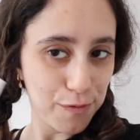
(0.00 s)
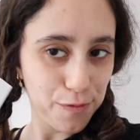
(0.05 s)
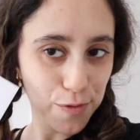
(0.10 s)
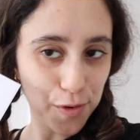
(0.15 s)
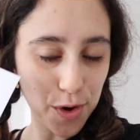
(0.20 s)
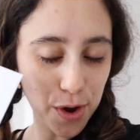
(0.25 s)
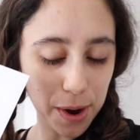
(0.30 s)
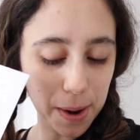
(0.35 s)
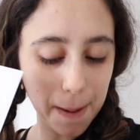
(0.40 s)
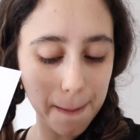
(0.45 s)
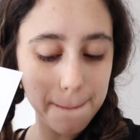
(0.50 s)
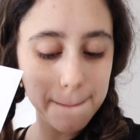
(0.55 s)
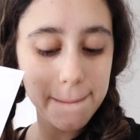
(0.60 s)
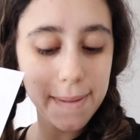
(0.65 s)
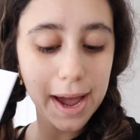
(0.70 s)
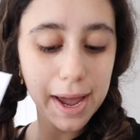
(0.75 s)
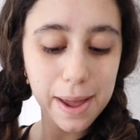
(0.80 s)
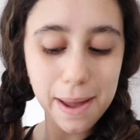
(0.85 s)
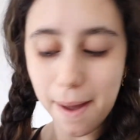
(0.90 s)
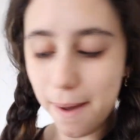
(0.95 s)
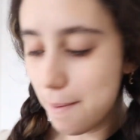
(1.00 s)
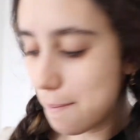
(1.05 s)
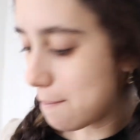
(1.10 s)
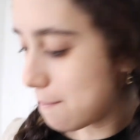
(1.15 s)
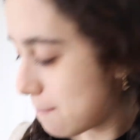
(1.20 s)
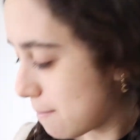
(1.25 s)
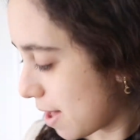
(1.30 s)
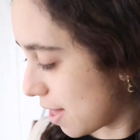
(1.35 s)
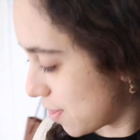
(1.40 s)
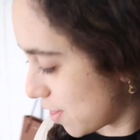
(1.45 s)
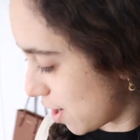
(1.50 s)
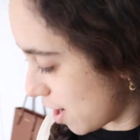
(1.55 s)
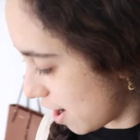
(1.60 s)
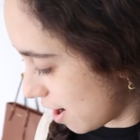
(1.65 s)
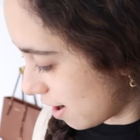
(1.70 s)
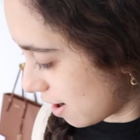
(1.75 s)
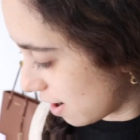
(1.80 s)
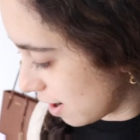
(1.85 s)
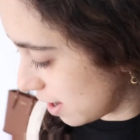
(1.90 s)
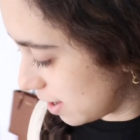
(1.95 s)
for my
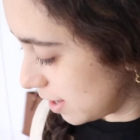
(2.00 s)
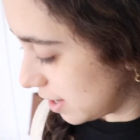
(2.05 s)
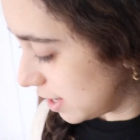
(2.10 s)
mother.